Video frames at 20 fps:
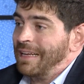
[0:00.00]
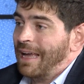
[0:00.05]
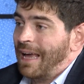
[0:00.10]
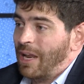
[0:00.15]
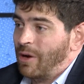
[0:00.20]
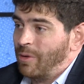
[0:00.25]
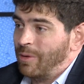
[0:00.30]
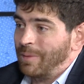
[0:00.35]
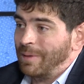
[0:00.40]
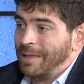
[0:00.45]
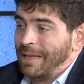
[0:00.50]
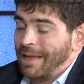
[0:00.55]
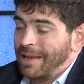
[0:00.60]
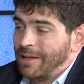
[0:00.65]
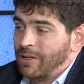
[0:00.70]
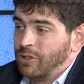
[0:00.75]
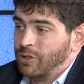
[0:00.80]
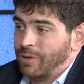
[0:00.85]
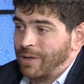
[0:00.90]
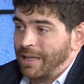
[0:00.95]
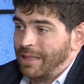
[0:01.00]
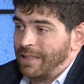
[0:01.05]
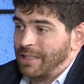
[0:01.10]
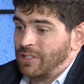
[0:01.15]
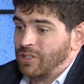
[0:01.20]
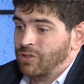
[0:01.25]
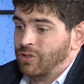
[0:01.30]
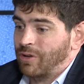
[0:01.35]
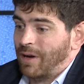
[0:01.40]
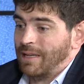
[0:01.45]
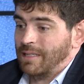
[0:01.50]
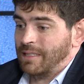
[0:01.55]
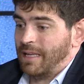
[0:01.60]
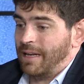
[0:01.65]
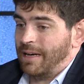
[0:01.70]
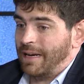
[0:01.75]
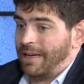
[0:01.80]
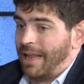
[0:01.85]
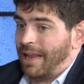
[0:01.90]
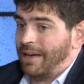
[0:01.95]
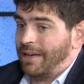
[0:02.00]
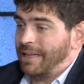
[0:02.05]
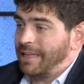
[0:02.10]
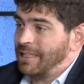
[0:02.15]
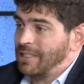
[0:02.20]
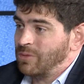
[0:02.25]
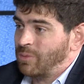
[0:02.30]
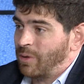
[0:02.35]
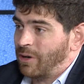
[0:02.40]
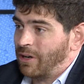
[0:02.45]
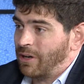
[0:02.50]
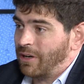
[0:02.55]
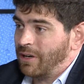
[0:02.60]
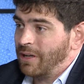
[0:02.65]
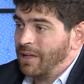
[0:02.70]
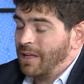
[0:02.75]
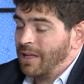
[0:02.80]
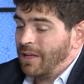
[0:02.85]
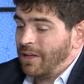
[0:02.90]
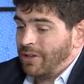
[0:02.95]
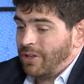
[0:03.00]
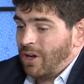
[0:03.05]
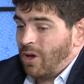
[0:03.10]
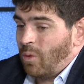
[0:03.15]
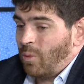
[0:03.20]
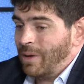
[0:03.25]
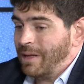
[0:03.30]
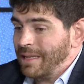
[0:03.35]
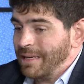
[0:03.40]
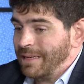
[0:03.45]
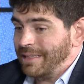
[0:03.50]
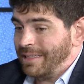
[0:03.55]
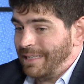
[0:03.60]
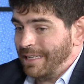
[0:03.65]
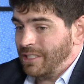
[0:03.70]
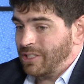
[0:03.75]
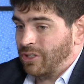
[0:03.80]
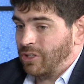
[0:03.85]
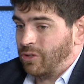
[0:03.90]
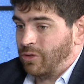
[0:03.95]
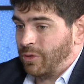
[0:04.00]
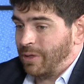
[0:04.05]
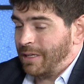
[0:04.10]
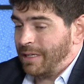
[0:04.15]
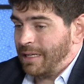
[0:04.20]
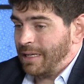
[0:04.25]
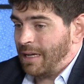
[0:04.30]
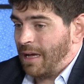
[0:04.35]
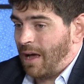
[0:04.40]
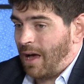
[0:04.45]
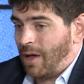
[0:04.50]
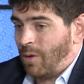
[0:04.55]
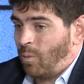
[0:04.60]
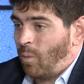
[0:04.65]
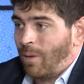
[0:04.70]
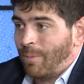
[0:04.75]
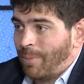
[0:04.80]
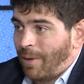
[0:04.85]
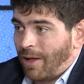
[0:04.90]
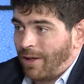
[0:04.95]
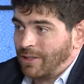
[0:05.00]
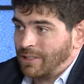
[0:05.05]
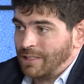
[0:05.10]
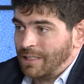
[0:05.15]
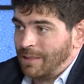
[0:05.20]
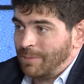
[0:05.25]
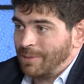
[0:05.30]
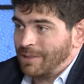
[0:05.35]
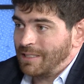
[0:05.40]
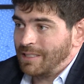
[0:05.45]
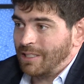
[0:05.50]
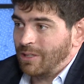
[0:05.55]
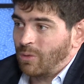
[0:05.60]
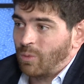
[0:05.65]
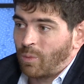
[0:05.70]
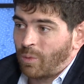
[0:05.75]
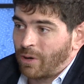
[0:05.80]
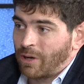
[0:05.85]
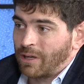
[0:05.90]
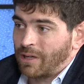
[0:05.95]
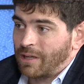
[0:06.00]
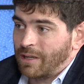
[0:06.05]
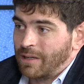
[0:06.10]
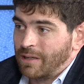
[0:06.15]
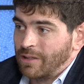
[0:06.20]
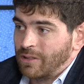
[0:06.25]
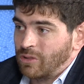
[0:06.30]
How do we create these cross-cutting identities where, we can disagree on one policy, but still work